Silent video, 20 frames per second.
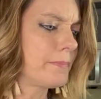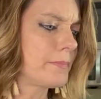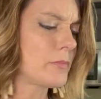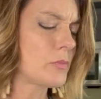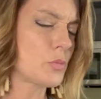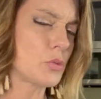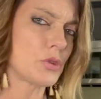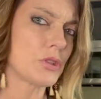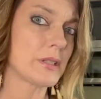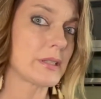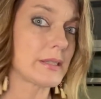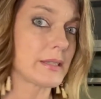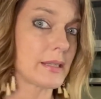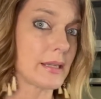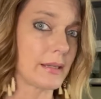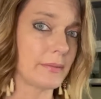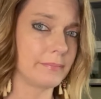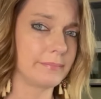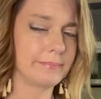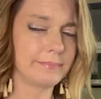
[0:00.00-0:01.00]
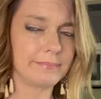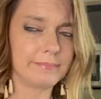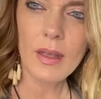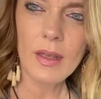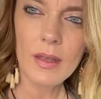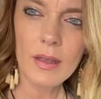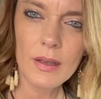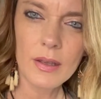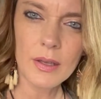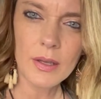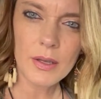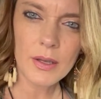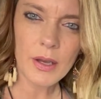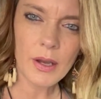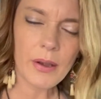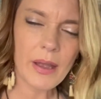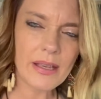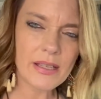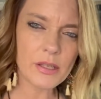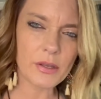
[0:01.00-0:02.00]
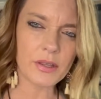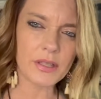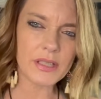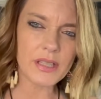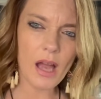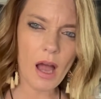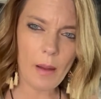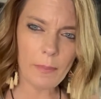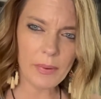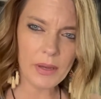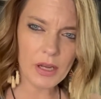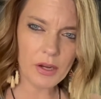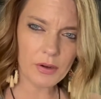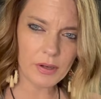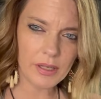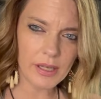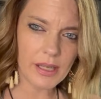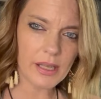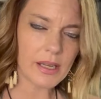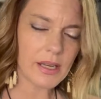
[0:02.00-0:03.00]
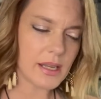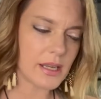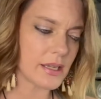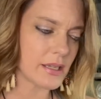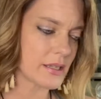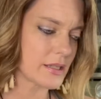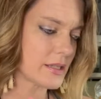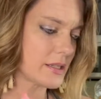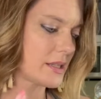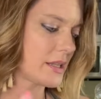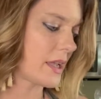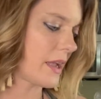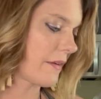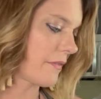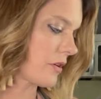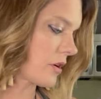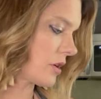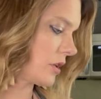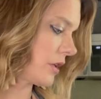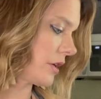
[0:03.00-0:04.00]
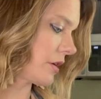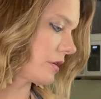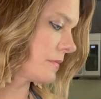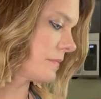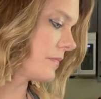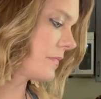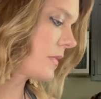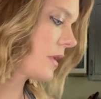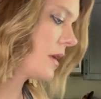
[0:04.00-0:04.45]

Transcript: We'll just see. Okay, so the top ingredient is the Everclear.